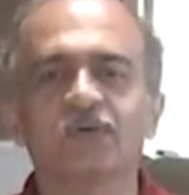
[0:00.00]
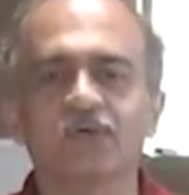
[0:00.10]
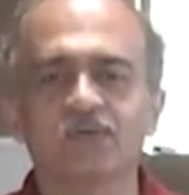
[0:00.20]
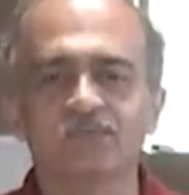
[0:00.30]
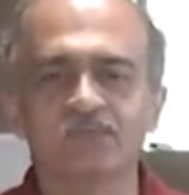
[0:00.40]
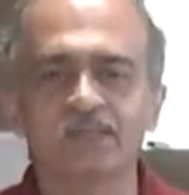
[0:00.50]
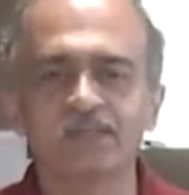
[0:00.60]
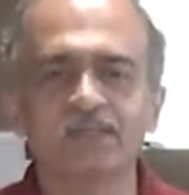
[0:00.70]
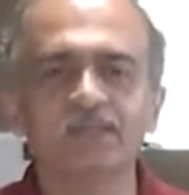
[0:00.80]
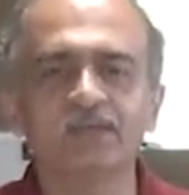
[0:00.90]
of
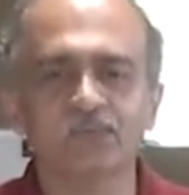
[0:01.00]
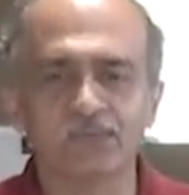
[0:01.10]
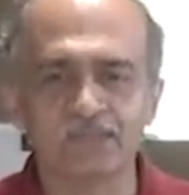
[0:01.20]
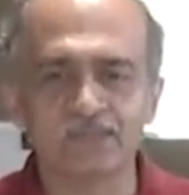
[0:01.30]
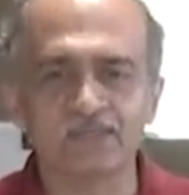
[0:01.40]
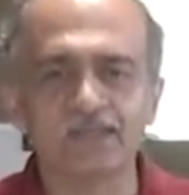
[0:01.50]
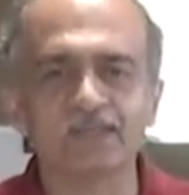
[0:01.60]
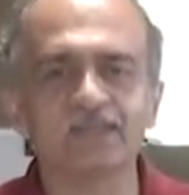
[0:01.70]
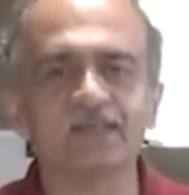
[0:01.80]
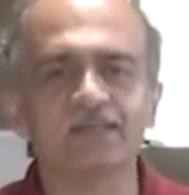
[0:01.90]
the origin
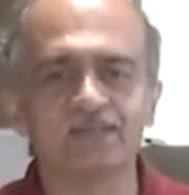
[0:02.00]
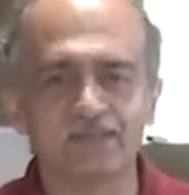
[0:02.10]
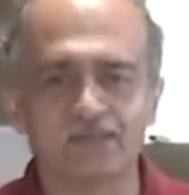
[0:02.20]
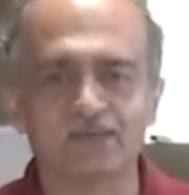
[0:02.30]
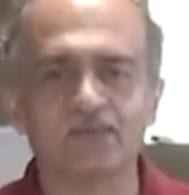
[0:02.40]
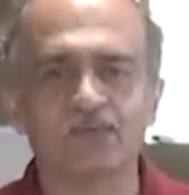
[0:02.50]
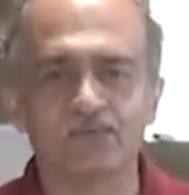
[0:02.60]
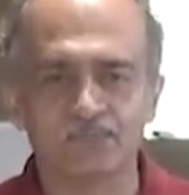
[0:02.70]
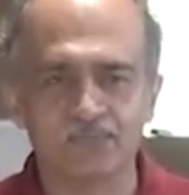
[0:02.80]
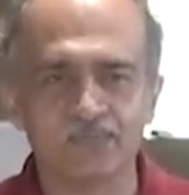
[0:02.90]
and the nature
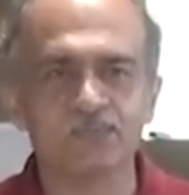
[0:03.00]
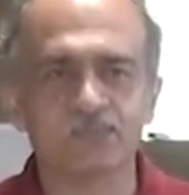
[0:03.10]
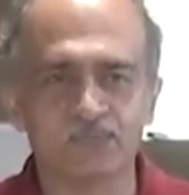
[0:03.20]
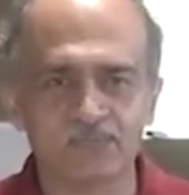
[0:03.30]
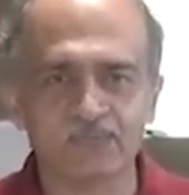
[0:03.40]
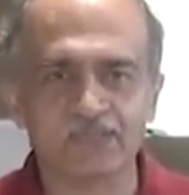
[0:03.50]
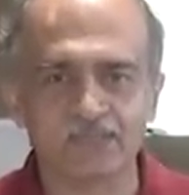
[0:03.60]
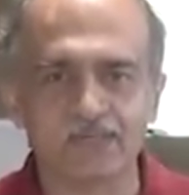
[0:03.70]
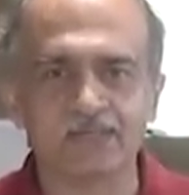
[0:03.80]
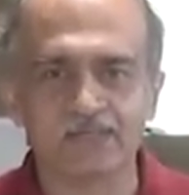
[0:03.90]
of the judiciary
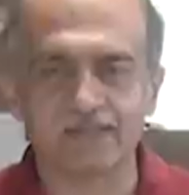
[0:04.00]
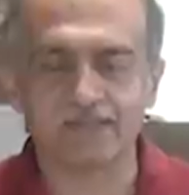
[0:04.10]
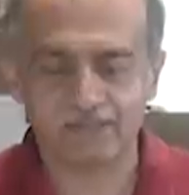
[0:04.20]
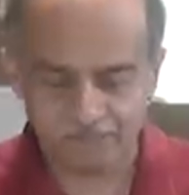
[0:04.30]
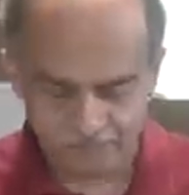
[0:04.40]
in India.